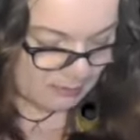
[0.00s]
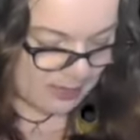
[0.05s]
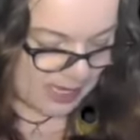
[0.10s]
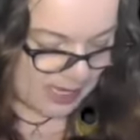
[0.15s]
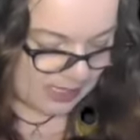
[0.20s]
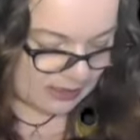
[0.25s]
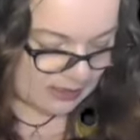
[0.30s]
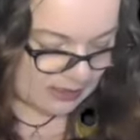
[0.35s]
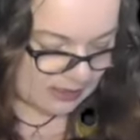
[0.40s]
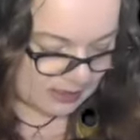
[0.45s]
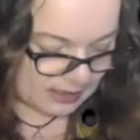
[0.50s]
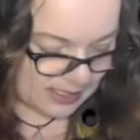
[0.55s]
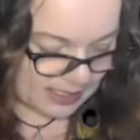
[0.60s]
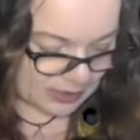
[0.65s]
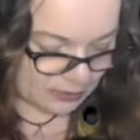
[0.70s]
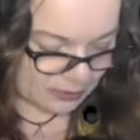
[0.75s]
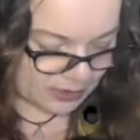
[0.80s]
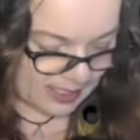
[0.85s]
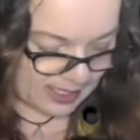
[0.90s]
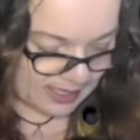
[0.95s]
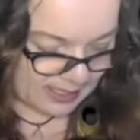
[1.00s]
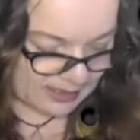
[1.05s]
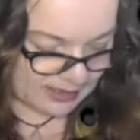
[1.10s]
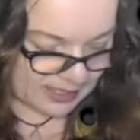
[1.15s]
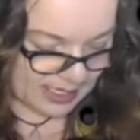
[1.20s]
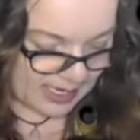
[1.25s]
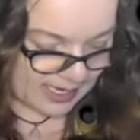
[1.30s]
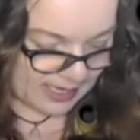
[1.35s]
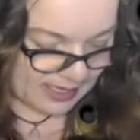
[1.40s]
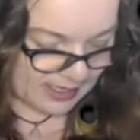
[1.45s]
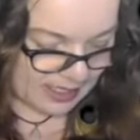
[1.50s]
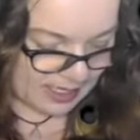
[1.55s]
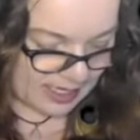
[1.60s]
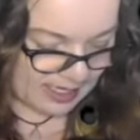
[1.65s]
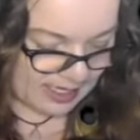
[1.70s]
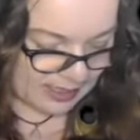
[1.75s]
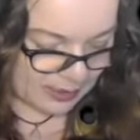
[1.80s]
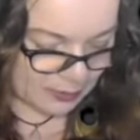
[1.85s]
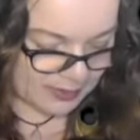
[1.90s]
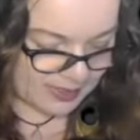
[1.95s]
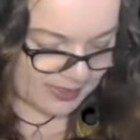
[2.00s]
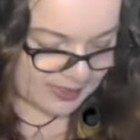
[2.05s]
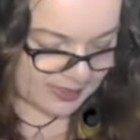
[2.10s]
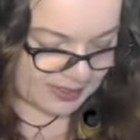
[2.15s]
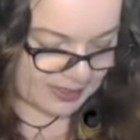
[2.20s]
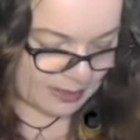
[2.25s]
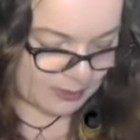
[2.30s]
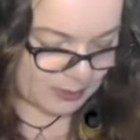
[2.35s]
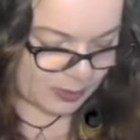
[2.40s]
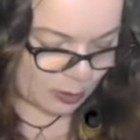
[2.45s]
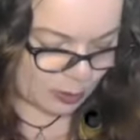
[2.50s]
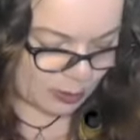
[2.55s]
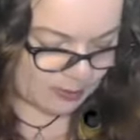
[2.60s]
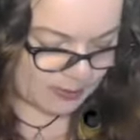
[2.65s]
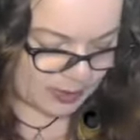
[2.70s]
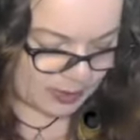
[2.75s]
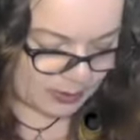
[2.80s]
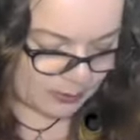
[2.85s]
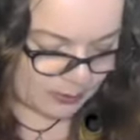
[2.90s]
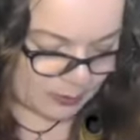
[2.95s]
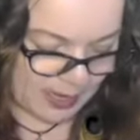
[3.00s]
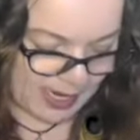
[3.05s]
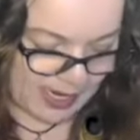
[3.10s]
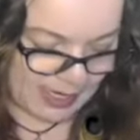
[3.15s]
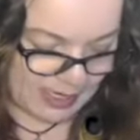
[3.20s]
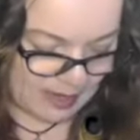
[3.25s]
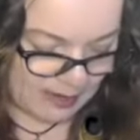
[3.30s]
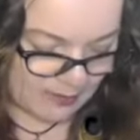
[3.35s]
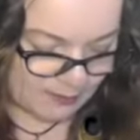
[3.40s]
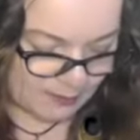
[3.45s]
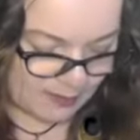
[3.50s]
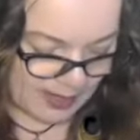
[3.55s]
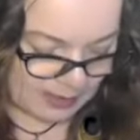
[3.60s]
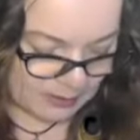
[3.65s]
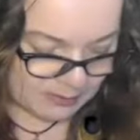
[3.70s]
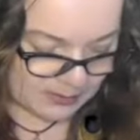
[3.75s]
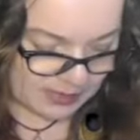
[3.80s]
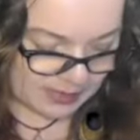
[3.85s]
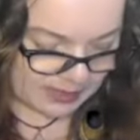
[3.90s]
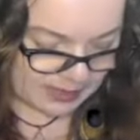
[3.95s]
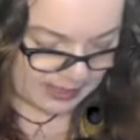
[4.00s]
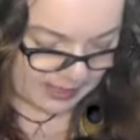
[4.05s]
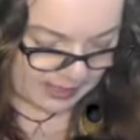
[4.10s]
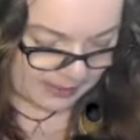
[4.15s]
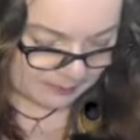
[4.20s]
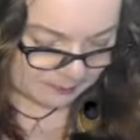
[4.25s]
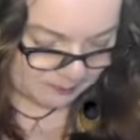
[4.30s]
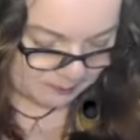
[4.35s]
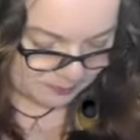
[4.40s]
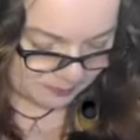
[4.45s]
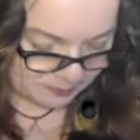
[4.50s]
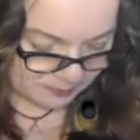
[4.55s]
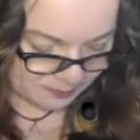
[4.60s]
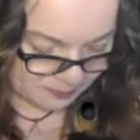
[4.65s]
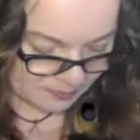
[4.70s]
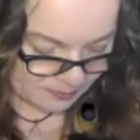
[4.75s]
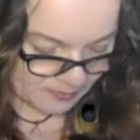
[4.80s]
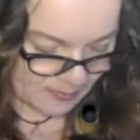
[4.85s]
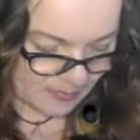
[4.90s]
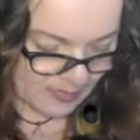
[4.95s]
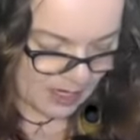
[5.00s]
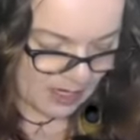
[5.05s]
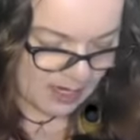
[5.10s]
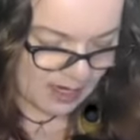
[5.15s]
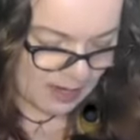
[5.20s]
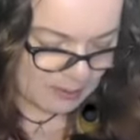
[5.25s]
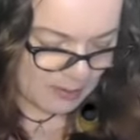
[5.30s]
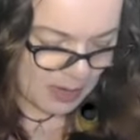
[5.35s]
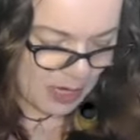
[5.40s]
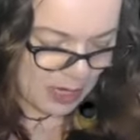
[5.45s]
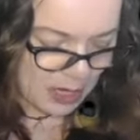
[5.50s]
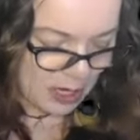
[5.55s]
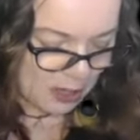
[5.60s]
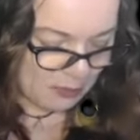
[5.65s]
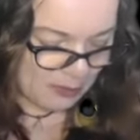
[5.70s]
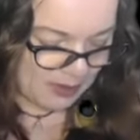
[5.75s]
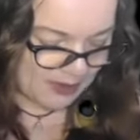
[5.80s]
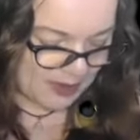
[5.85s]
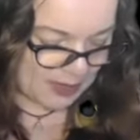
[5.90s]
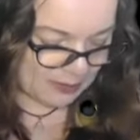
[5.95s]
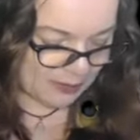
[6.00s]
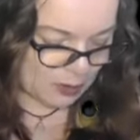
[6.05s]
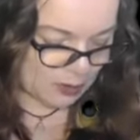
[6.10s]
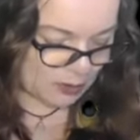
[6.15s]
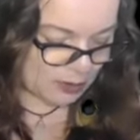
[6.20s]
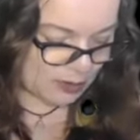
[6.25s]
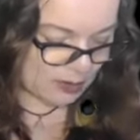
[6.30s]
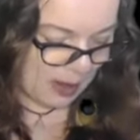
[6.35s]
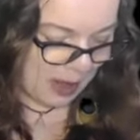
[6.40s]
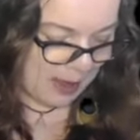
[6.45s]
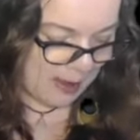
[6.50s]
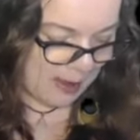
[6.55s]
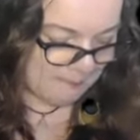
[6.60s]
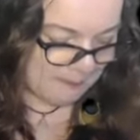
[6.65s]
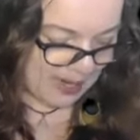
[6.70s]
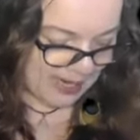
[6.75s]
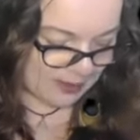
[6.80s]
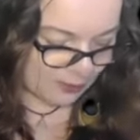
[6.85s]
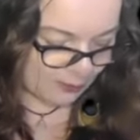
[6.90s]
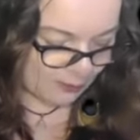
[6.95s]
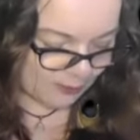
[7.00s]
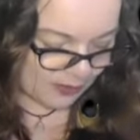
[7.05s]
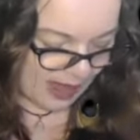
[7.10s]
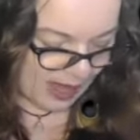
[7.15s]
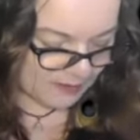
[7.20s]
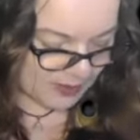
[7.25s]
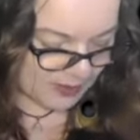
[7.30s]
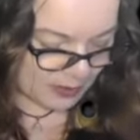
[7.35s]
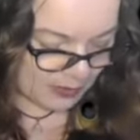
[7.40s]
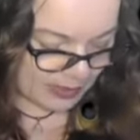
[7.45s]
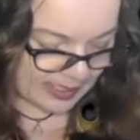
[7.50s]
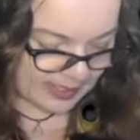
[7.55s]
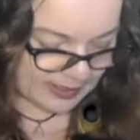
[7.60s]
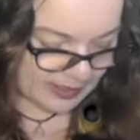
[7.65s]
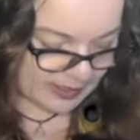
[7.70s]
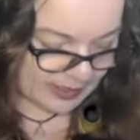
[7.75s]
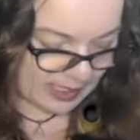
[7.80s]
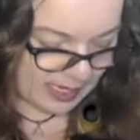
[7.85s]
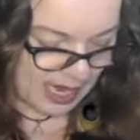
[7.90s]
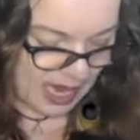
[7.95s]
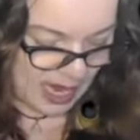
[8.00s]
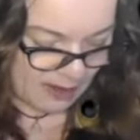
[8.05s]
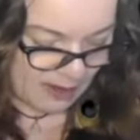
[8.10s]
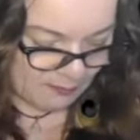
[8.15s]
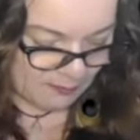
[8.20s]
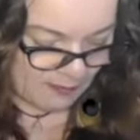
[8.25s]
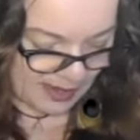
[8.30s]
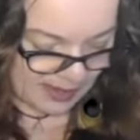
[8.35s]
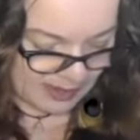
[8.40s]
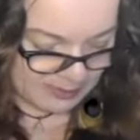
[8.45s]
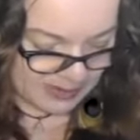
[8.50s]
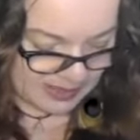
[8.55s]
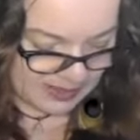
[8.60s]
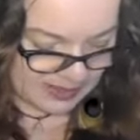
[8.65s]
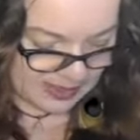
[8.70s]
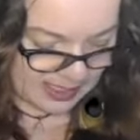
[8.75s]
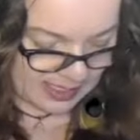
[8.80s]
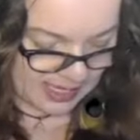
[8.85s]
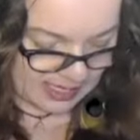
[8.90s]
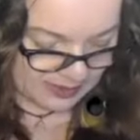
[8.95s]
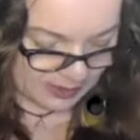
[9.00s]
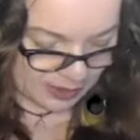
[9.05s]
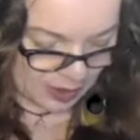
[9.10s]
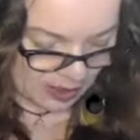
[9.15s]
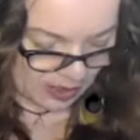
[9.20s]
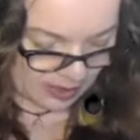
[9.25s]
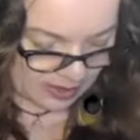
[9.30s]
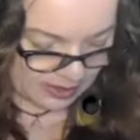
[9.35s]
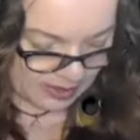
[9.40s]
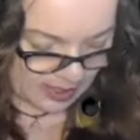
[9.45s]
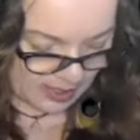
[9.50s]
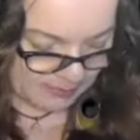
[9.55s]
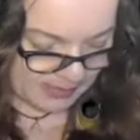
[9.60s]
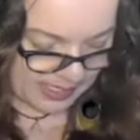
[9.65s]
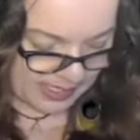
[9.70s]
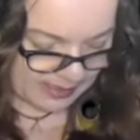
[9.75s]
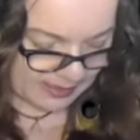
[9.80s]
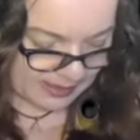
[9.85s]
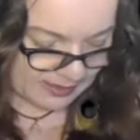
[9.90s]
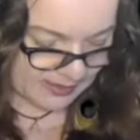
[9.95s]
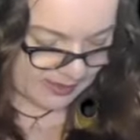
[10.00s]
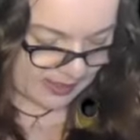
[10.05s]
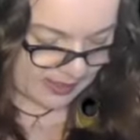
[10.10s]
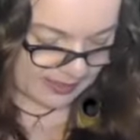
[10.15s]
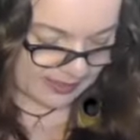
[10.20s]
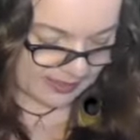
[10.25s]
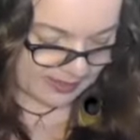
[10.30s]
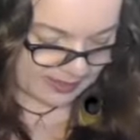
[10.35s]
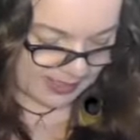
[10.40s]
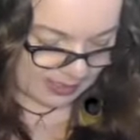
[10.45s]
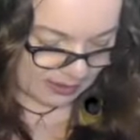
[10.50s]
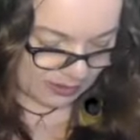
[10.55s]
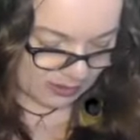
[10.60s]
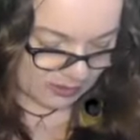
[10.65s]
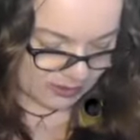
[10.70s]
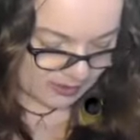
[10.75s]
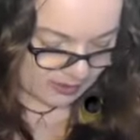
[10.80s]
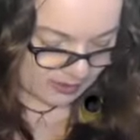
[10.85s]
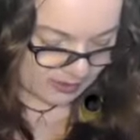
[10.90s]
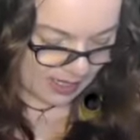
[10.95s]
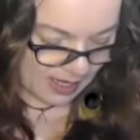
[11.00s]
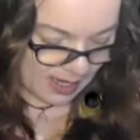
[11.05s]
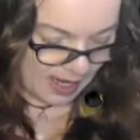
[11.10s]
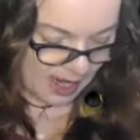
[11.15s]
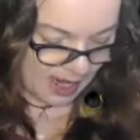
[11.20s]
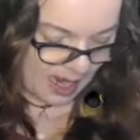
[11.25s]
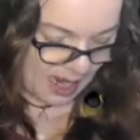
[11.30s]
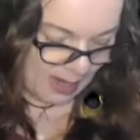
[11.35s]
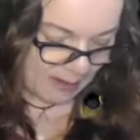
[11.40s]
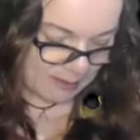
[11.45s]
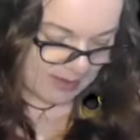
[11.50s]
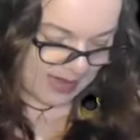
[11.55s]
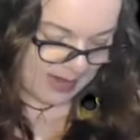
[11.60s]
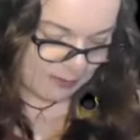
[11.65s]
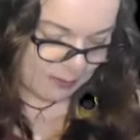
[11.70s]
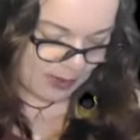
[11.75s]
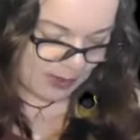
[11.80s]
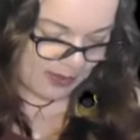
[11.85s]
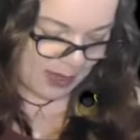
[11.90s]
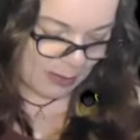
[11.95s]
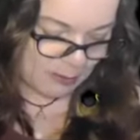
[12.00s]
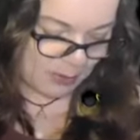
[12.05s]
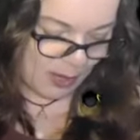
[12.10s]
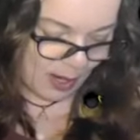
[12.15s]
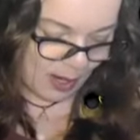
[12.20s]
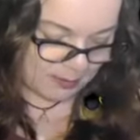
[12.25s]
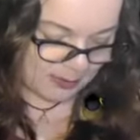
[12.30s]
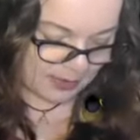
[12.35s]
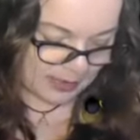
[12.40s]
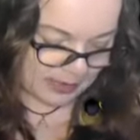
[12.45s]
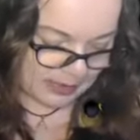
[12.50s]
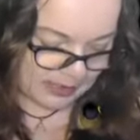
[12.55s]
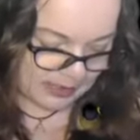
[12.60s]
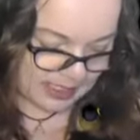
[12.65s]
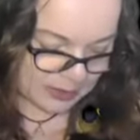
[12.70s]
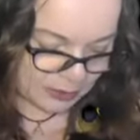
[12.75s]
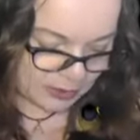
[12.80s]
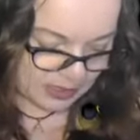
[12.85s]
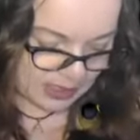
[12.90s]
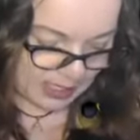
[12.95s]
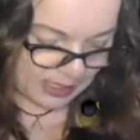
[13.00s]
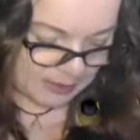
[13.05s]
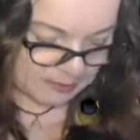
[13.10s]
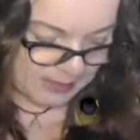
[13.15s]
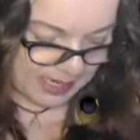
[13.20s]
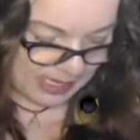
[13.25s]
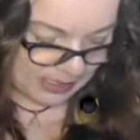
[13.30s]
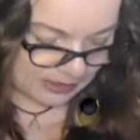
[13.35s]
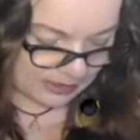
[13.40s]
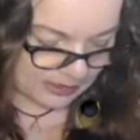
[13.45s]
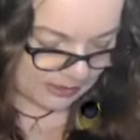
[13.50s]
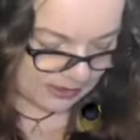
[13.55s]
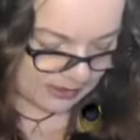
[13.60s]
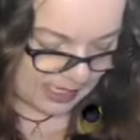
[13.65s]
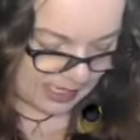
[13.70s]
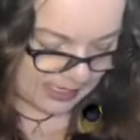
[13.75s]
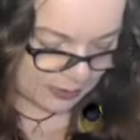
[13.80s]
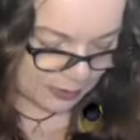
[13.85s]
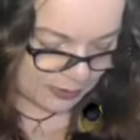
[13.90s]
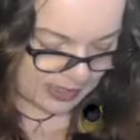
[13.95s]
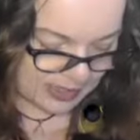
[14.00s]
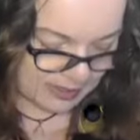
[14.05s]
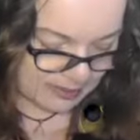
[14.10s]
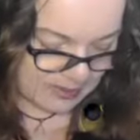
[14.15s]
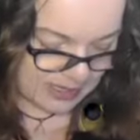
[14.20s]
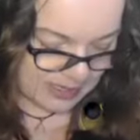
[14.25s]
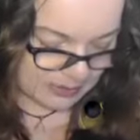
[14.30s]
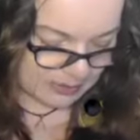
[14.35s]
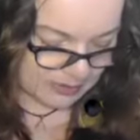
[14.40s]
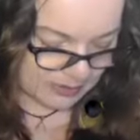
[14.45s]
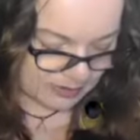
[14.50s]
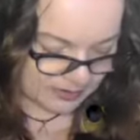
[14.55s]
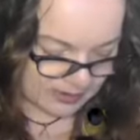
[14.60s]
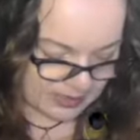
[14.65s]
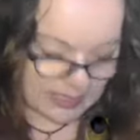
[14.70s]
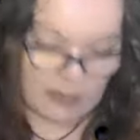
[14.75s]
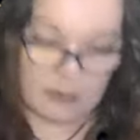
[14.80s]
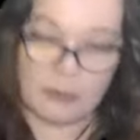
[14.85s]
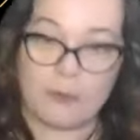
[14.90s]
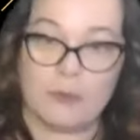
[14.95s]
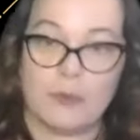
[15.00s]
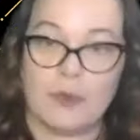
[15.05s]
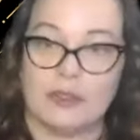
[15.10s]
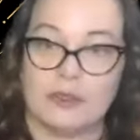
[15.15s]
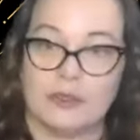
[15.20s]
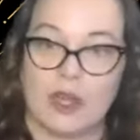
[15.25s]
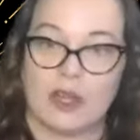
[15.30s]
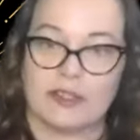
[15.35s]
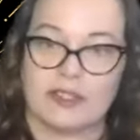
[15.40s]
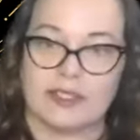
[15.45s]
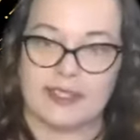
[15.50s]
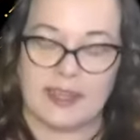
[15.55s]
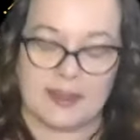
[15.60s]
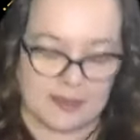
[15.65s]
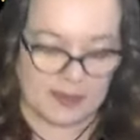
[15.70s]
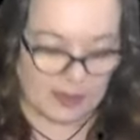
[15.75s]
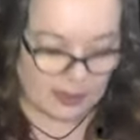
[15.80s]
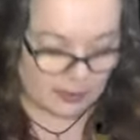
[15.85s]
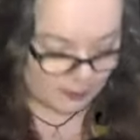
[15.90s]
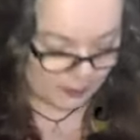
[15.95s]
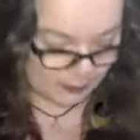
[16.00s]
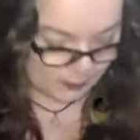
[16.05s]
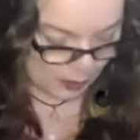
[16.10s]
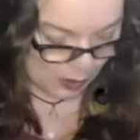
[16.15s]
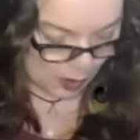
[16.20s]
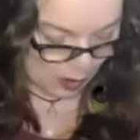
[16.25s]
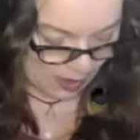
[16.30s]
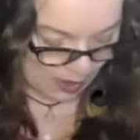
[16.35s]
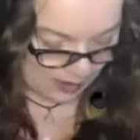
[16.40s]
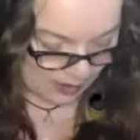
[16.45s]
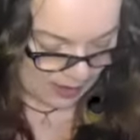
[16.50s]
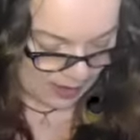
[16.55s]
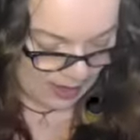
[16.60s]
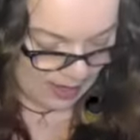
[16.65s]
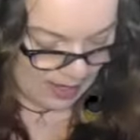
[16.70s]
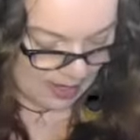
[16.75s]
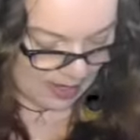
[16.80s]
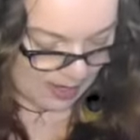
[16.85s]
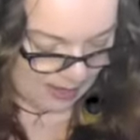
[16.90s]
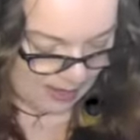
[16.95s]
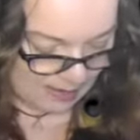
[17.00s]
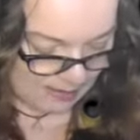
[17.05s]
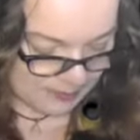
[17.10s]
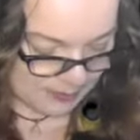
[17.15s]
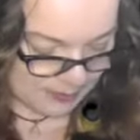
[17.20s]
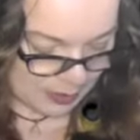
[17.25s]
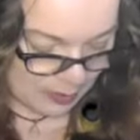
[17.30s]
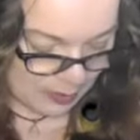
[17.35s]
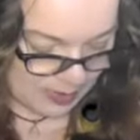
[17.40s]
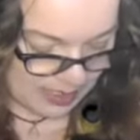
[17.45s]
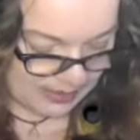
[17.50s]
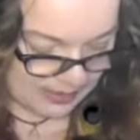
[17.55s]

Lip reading: balance electrolytes, and increase the absorption rate of vitamin C. Without those bioflavonoids, vitamin C has a hard time getting inside cells. And without proper electrolyte balance and trace minerals, it will not stay there for long. So